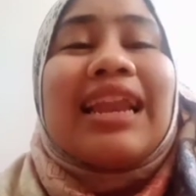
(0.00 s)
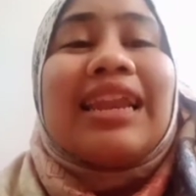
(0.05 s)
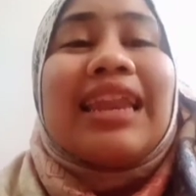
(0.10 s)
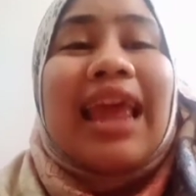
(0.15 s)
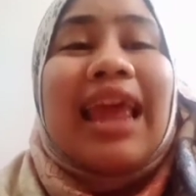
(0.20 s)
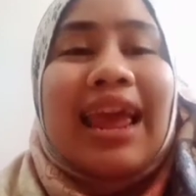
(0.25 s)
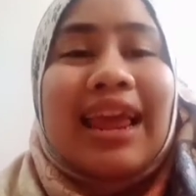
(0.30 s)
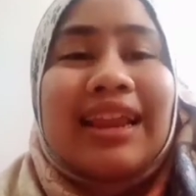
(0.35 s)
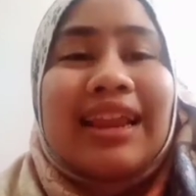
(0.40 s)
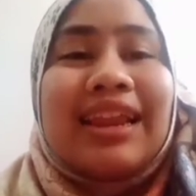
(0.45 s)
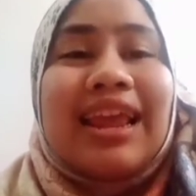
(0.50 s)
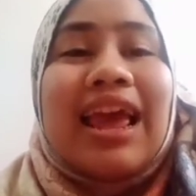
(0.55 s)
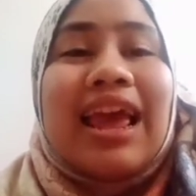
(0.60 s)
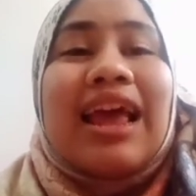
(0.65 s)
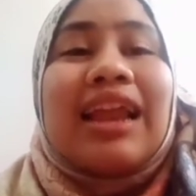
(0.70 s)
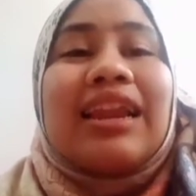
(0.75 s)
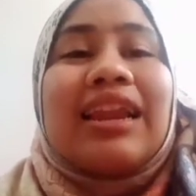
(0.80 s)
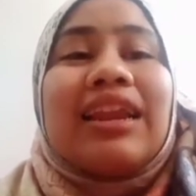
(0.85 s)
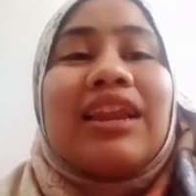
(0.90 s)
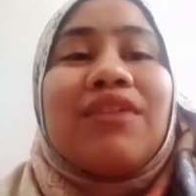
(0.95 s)
Then,
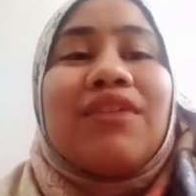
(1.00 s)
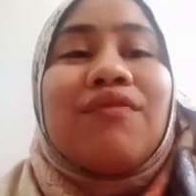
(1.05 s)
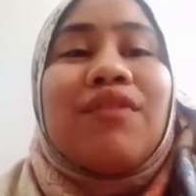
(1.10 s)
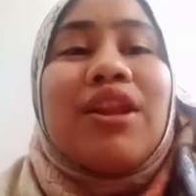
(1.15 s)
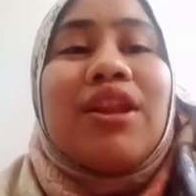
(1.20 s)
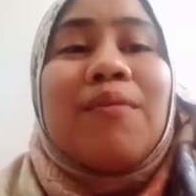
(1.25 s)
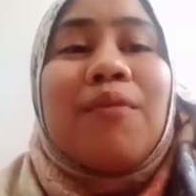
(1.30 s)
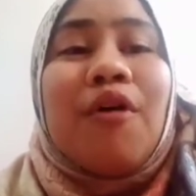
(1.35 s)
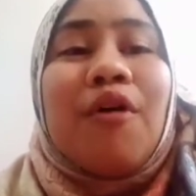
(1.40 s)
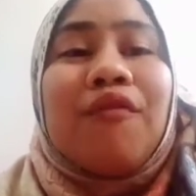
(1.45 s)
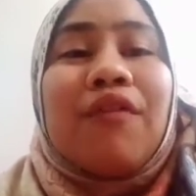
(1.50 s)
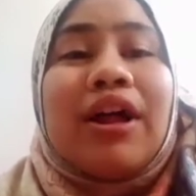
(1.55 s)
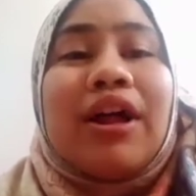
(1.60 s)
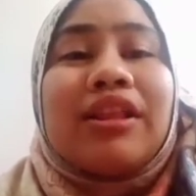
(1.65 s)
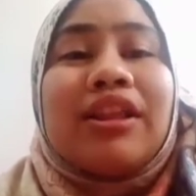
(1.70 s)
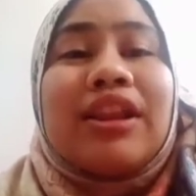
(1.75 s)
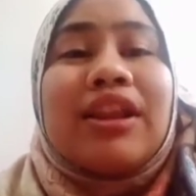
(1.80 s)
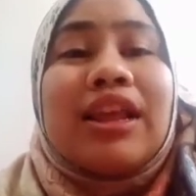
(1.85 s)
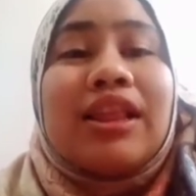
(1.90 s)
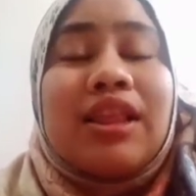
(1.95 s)
the develop of
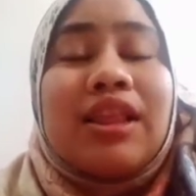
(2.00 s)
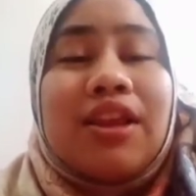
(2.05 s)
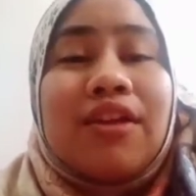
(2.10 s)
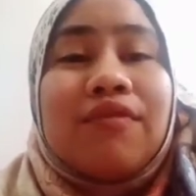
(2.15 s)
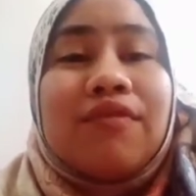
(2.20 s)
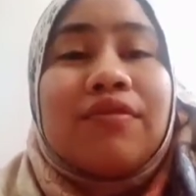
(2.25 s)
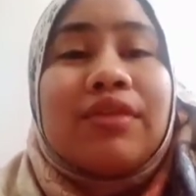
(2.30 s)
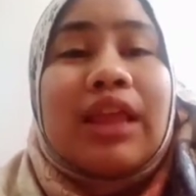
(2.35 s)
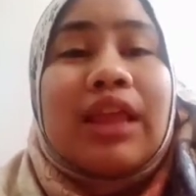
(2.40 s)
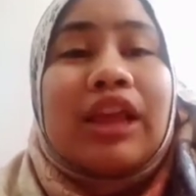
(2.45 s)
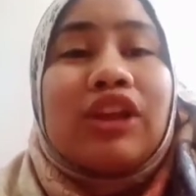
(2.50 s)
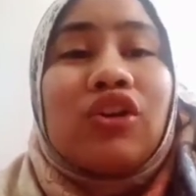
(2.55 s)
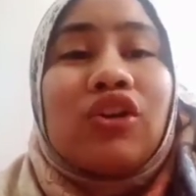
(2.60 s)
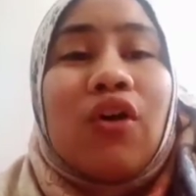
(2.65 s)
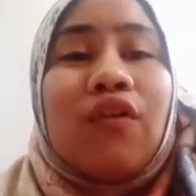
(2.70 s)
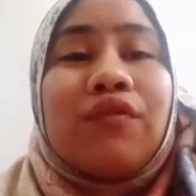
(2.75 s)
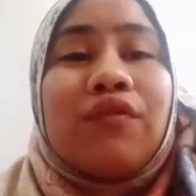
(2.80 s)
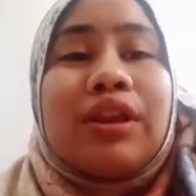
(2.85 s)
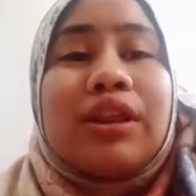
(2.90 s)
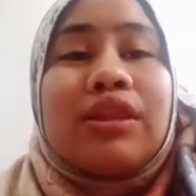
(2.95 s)
alternative
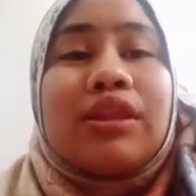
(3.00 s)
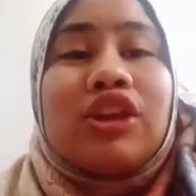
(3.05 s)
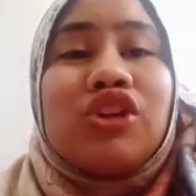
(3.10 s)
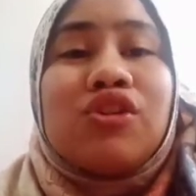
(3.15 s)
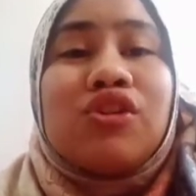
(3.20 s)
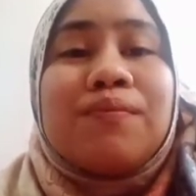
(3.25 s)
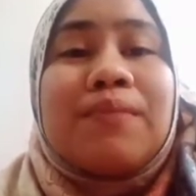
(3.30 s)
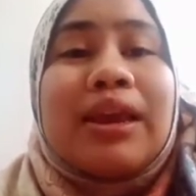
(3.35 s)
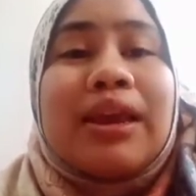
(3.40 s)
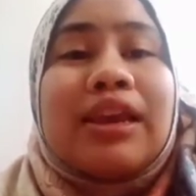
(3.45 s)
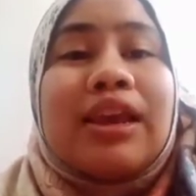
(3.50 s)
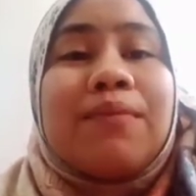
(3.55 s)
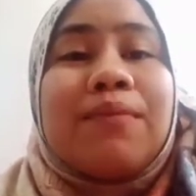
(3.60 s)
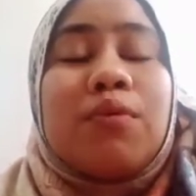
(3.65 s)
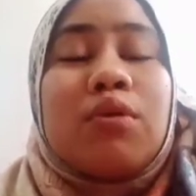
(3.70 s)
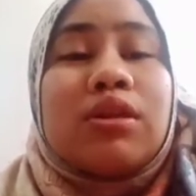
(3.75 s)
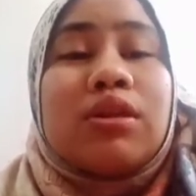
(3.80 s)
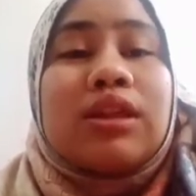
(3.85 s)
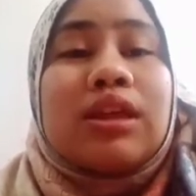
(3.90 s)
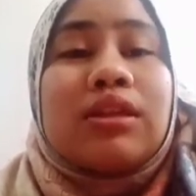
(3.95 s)
stage of
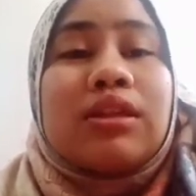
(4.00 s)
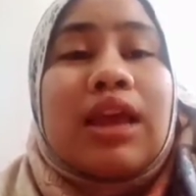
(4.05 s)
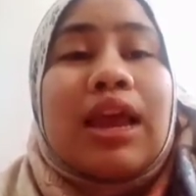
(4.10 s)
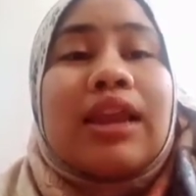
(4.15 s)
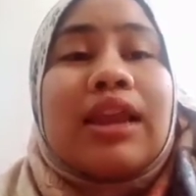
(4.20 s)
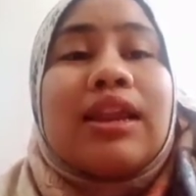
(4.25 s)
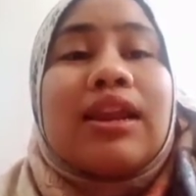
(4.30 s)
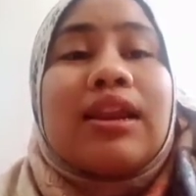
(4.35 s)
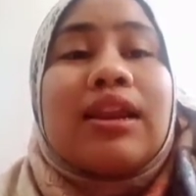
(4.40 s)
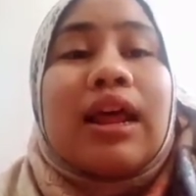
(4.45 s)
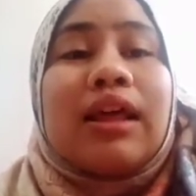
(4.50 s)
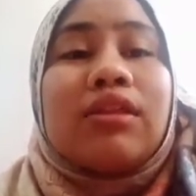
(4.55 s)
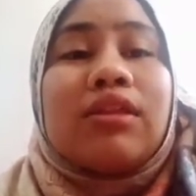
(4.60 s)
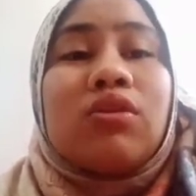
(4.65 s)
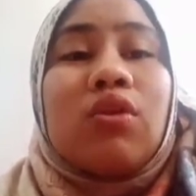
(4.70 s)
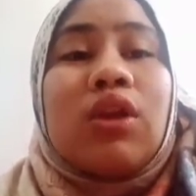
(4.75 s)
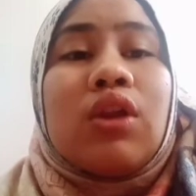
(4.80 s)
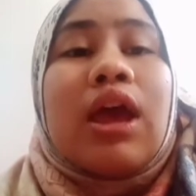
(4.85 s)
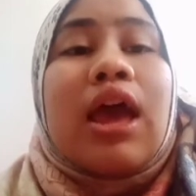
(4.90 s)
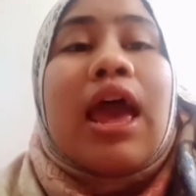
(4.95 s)
decision-making process either does
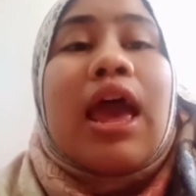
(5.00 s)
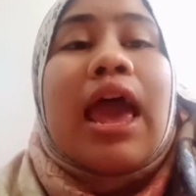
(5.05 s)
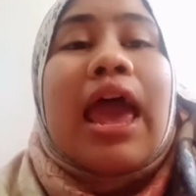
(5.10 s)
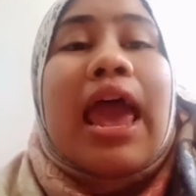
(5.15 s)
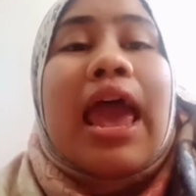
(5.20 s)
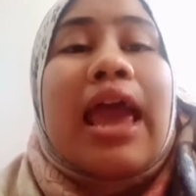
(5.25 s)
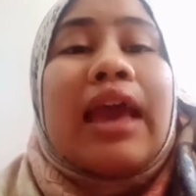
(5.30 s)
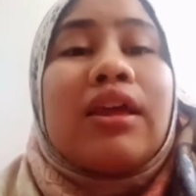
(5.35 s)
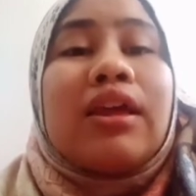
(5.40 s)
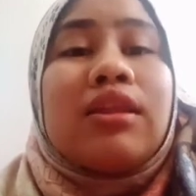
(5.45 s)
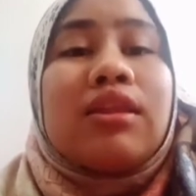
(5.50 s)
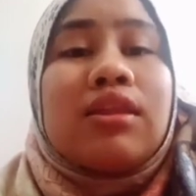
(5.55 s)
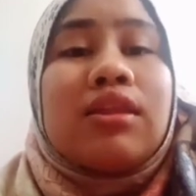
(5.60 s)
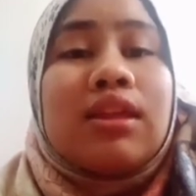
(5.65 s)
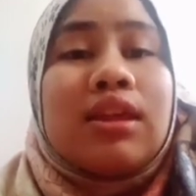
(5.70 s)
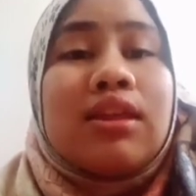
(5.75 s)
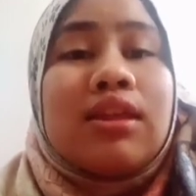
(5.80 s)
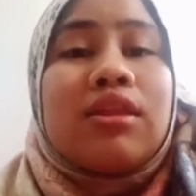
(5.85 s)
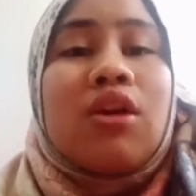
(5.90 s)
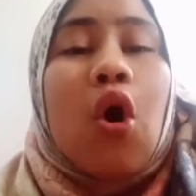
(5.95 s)
not
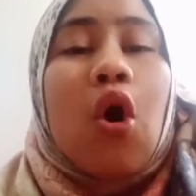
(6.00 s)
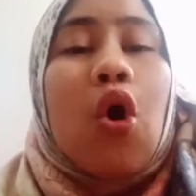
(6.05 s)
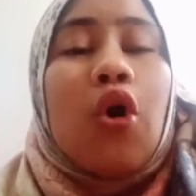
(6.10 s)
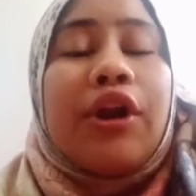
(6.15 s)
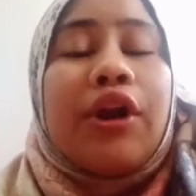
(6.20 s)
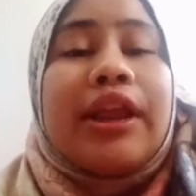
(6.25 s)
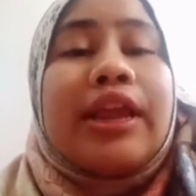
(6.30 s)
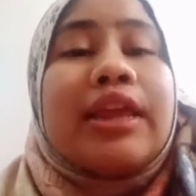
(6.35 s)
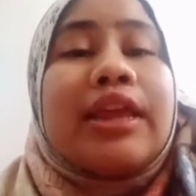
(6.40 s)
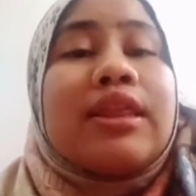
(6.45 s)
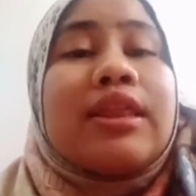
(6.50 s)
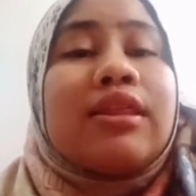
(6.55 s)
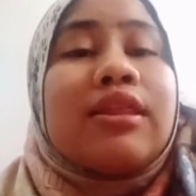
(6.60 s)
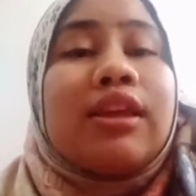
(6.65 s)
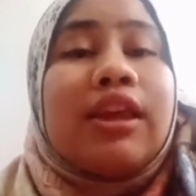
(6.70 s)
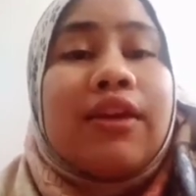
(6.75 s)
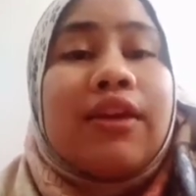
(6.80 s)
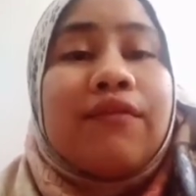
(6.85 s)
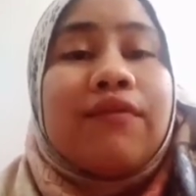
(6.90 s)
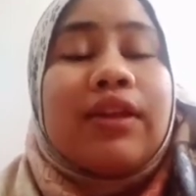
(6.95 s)
exist or is
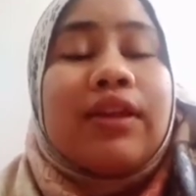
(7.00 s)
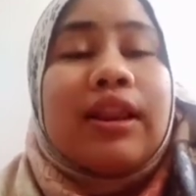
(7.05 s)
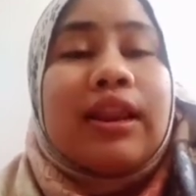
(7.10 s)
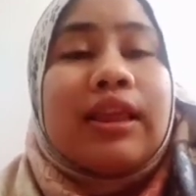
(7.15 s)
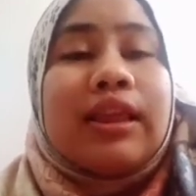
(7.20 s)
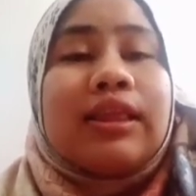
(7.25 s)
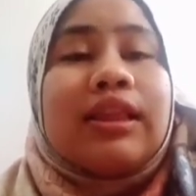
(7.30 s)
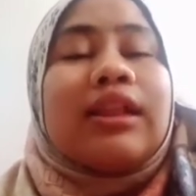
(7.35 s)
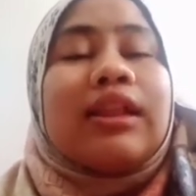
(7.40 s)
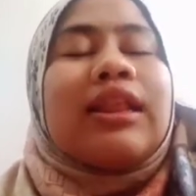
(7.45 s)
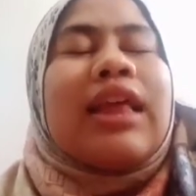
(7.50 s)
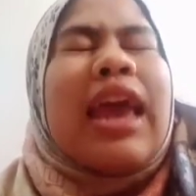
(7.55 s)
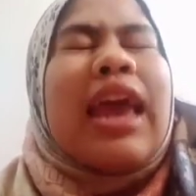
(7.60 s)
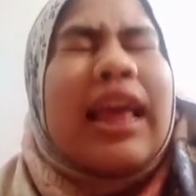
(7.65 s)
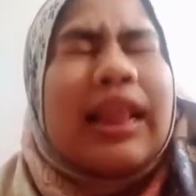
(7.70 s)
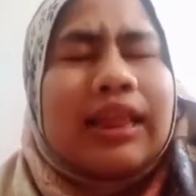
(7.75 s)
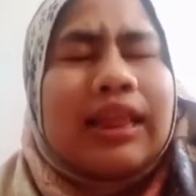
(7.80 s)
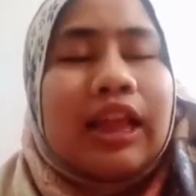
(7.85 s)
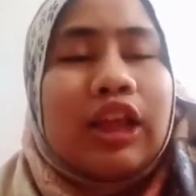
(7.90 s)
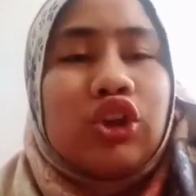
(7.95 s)
given little
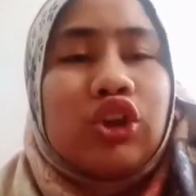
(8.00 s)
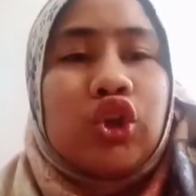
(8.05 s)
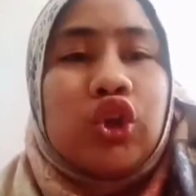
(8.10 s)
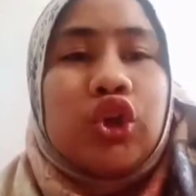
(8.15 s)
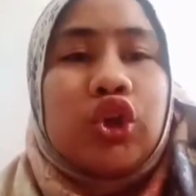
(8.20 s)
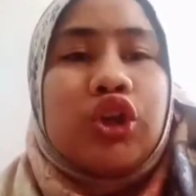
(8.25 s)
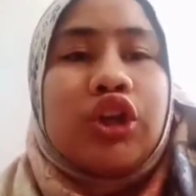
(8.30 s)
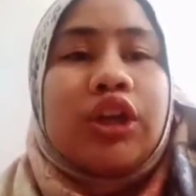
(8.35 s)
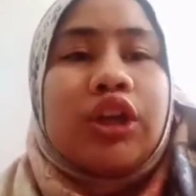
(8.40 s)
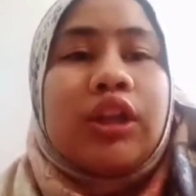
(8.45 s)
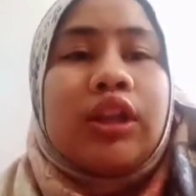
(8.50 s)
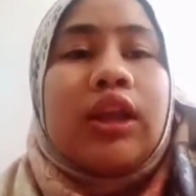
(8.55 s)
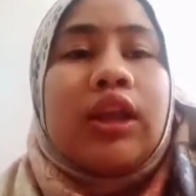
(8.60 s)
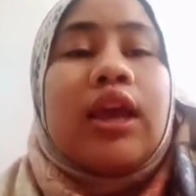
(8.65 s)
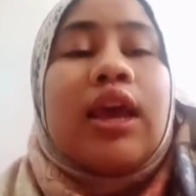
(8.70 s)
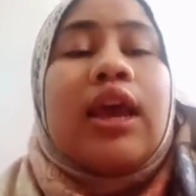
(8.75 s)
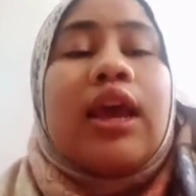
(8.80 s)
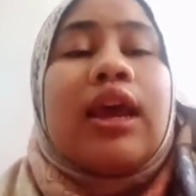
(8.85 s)
attention.